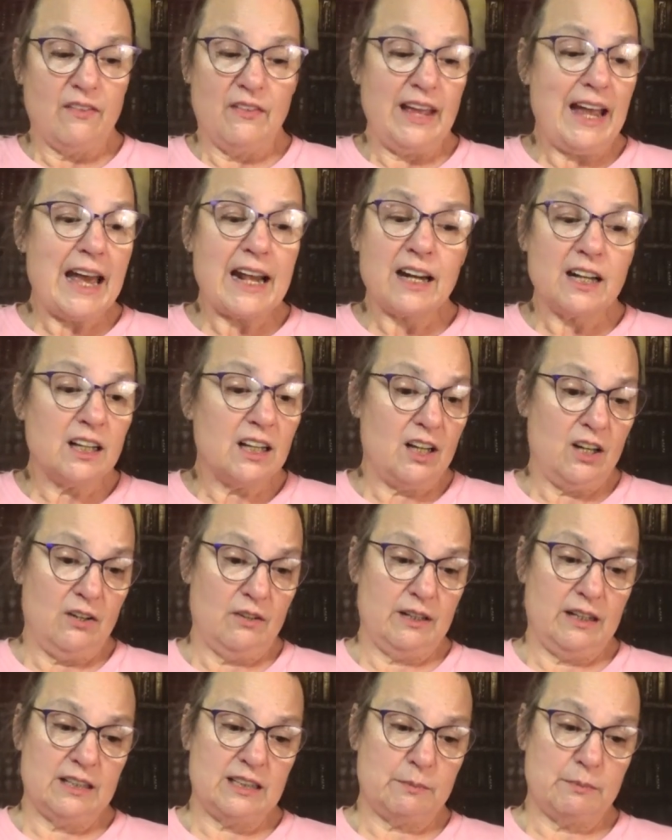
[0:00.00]
That
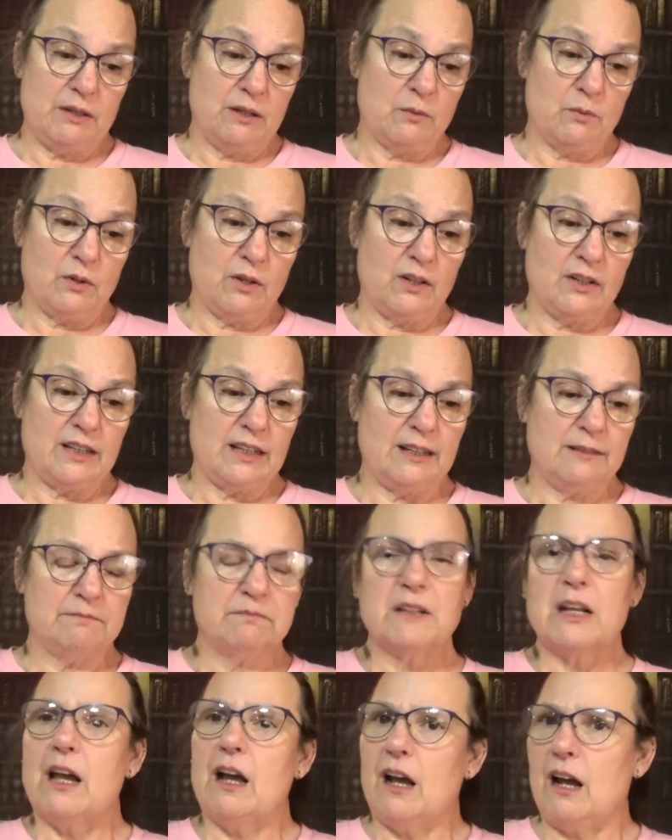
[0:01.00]
alone, it's been worth
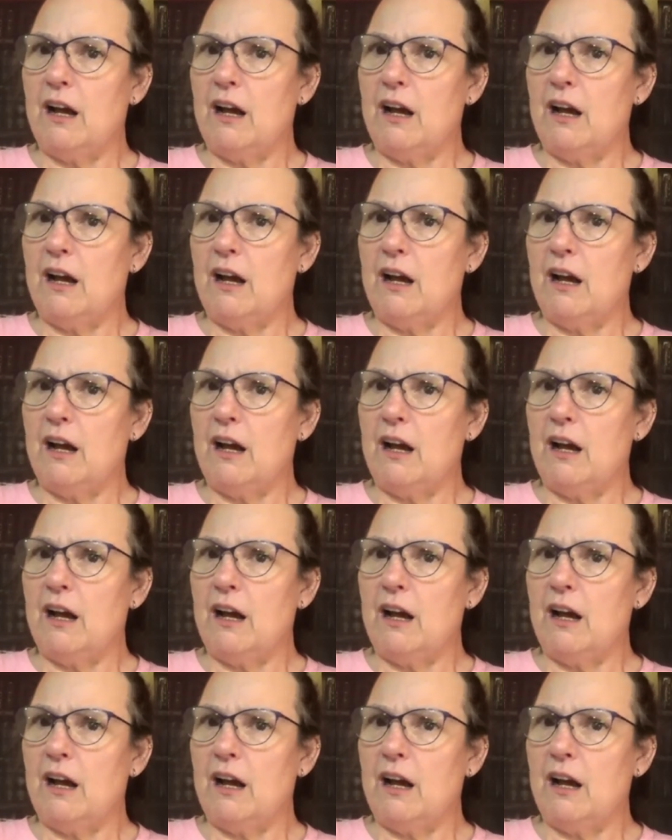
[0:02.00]
it.